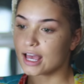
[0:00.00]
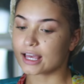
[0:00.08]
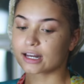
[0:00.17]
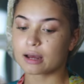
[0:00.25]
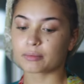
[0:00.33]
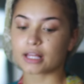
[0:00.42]

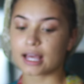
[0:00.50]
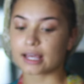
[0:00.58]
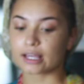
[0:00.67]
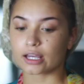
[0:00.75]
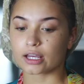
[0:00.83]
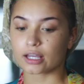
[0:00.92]
And I'm
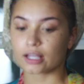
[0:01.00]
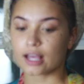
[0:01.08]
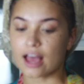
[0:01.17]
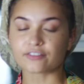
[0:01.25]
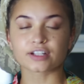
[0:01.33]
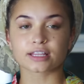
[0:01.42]
like,
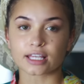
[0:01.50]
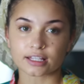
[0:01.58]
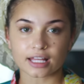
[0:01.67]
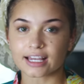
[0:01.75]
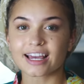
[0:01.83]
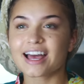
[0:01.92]
everything. Like,